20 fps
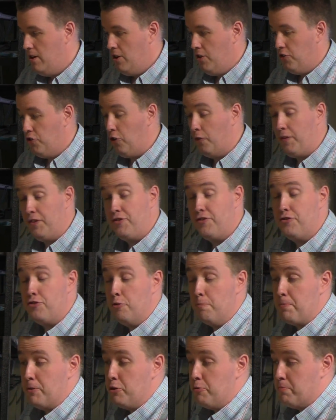So if it's
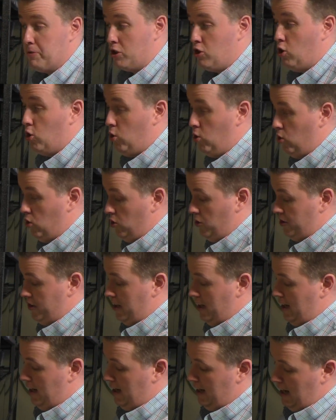super duper cold,
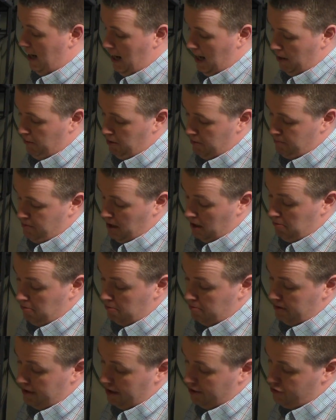I would
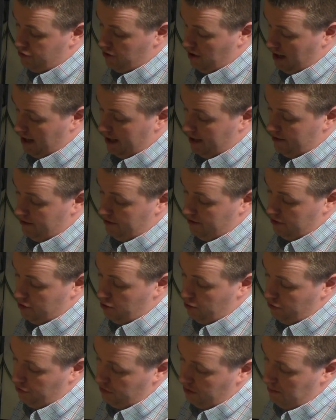probably try and
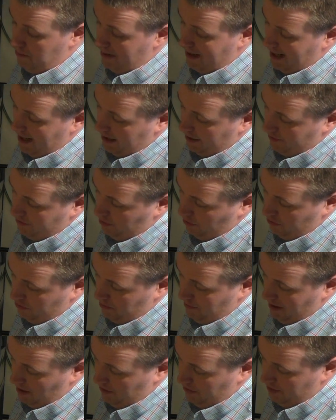use the bag so it's
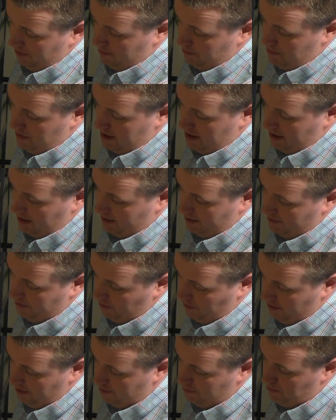about this big, so
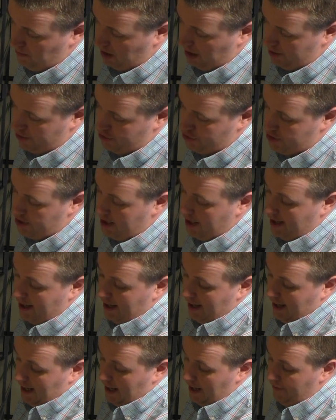this much.
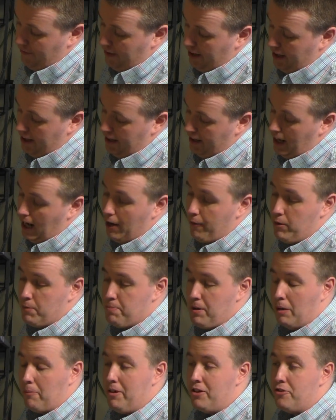And then I would
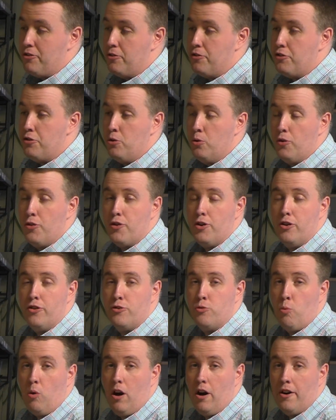probably do
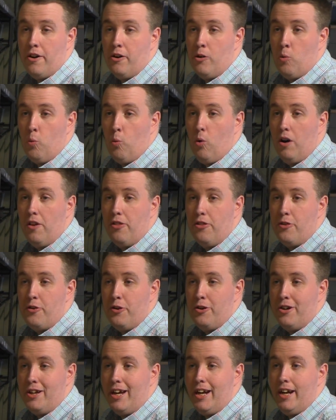2/3 water,
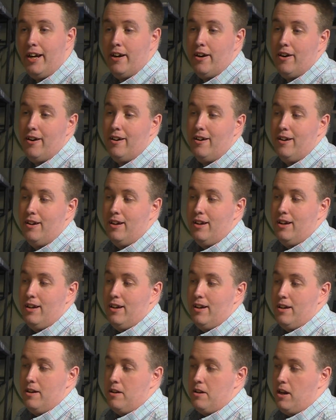1/3 air.
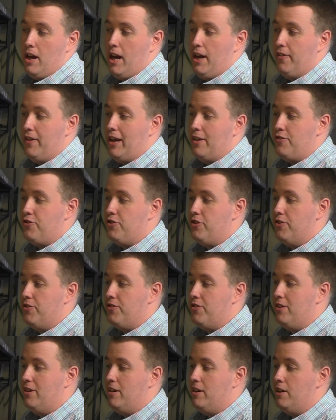And that's
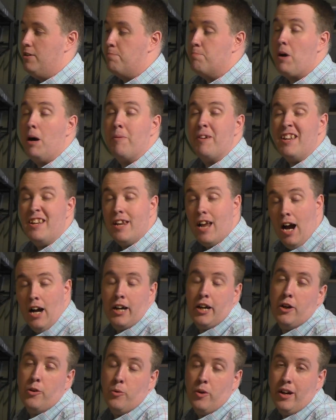just that it's probably not
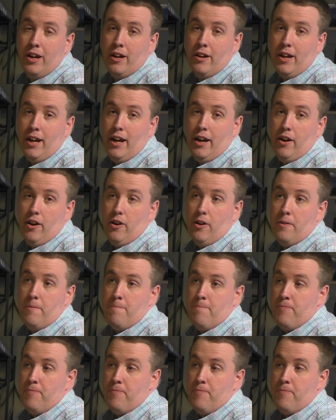going to run out of air.